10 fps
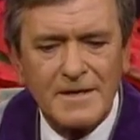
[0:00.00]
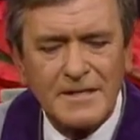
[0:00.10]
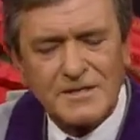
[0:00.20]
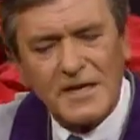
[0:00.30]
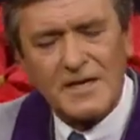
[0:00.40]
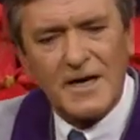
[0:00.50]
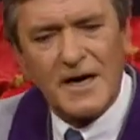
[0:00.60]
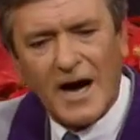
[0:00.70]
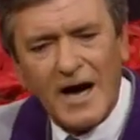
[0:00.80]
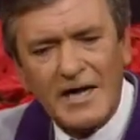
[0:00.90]
He said,
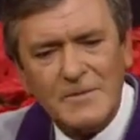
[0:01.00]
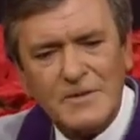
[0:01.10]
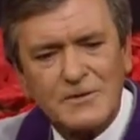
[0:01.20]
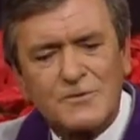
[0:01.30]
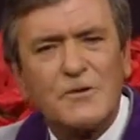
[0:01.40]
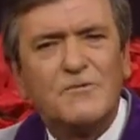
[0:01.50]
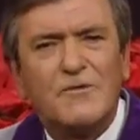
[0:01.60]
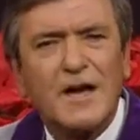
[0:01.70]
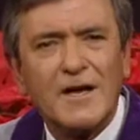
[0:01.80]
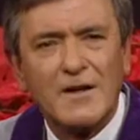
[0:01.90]
I am in
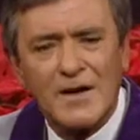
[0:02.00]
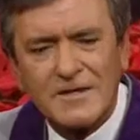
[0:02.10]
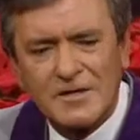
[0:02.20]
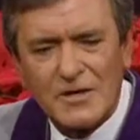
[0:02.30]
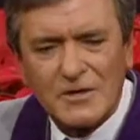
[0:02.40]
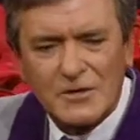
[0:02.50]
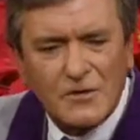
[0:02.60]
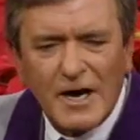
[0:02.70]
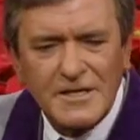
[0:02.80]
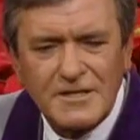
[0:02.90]
travail until
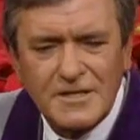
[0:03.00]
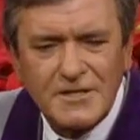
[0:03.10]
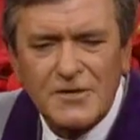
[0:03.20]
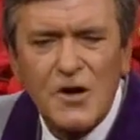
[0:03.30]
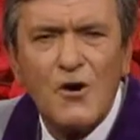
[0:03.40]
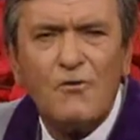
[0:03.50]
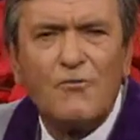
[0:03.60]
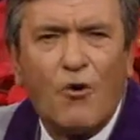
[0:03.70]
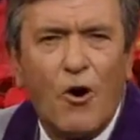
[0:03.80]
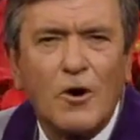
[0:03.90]
Christ is
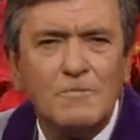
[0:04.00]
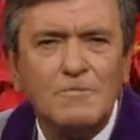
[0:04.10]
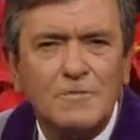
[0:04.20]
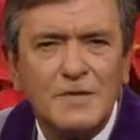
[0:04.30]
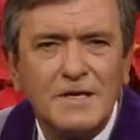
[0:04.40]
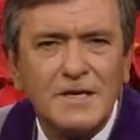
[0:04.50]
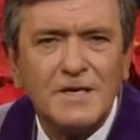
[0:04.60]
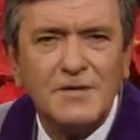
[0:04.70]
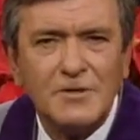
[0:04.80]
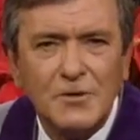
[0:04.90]
formed
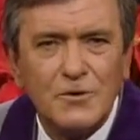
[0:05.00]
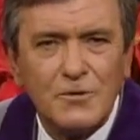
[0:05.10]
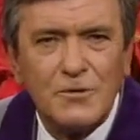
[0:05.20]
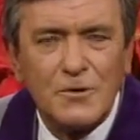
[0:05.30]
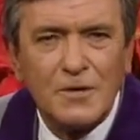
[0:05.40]
in you.